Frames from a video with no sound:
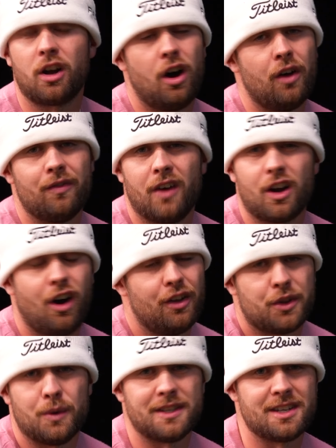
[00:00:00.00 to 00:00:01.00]
I can't
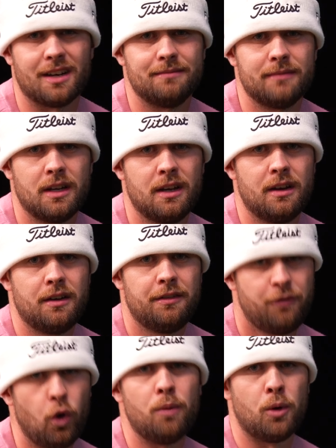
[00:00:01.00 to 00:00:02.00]
do it to you.
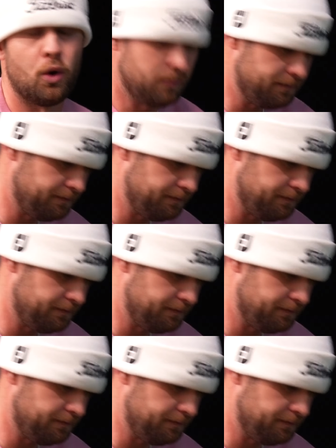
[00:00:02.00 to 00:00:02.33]
4 more.